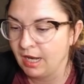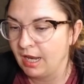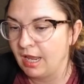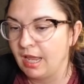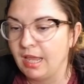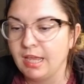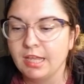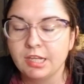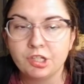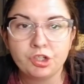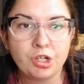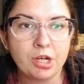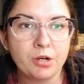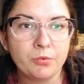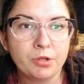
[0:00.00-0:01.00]
and
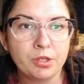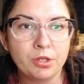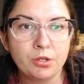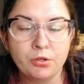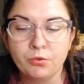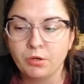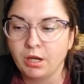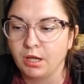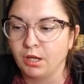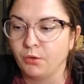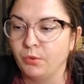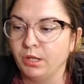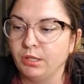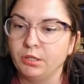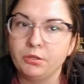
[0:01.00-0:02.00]
share with you a
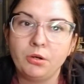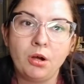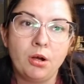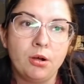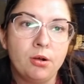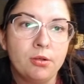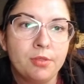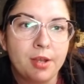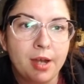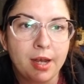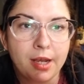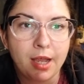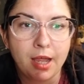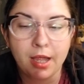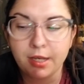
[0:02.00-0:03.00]
quick little haul that I
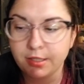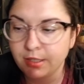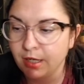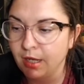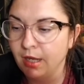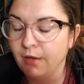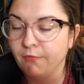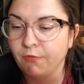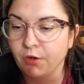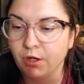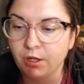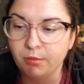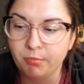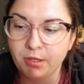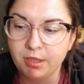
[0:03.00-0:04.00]
got
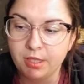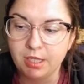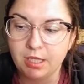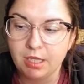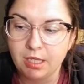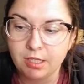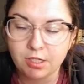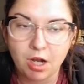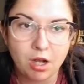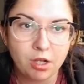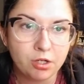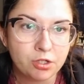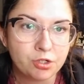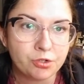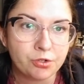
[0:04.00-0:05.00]
from the
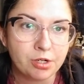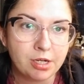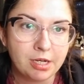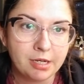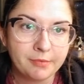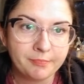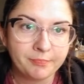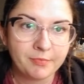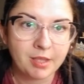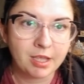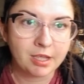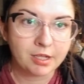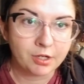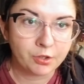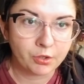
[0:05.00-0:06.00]
Dollar Tree
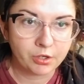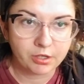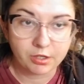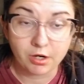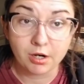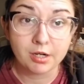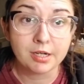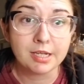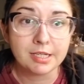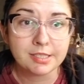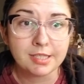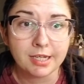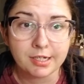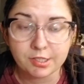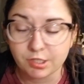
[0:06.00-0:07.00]
gardening
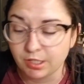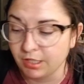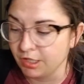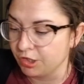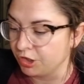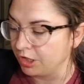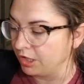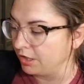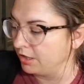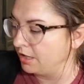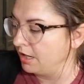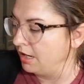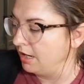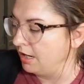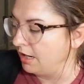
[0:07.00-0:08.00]
section this year.
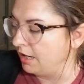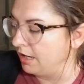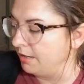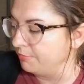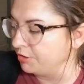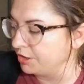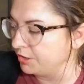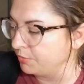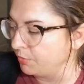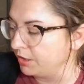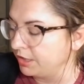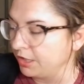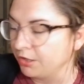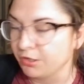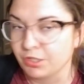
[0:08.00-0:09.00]
Just
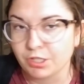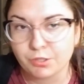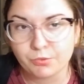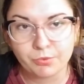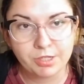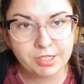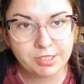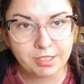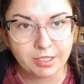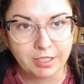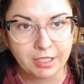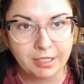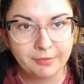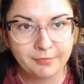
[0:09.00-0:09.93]
went there just recently,